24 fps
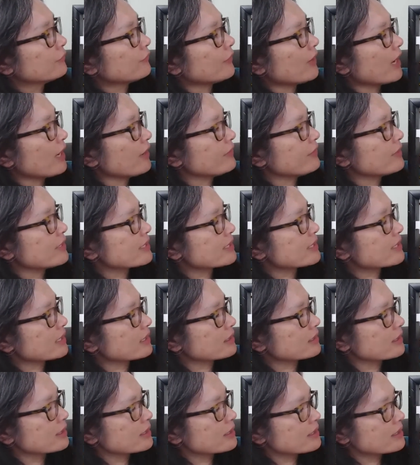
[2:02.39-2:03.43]
5,
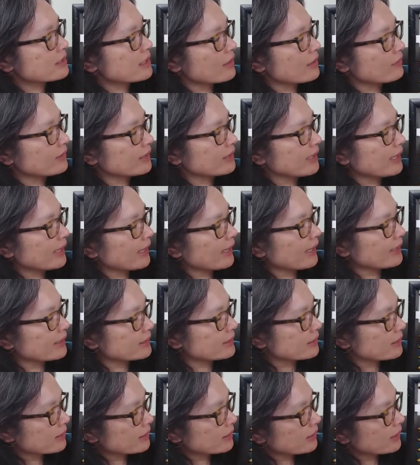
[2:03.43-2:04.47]
6, 7,
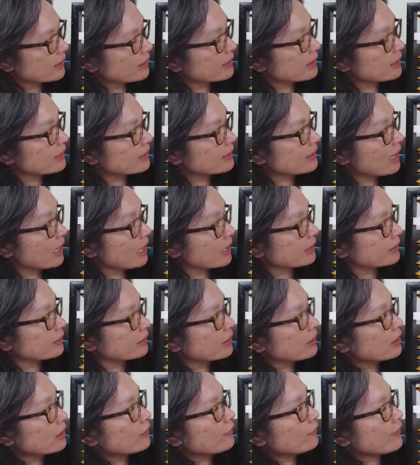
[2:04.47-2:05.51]
8. And then 9.
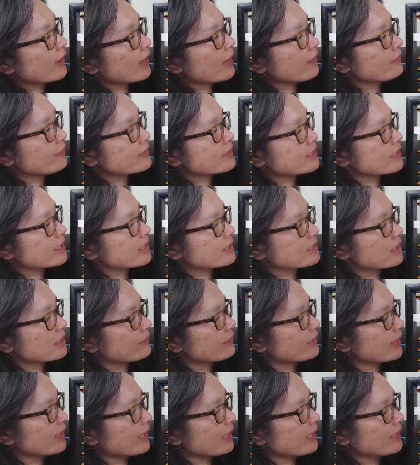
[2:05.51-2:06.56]
5, 6,
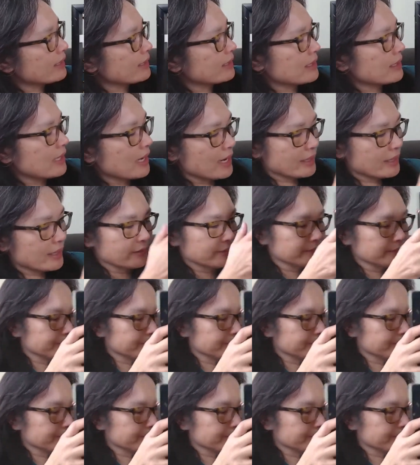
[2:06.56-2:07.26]
7, 8, 9.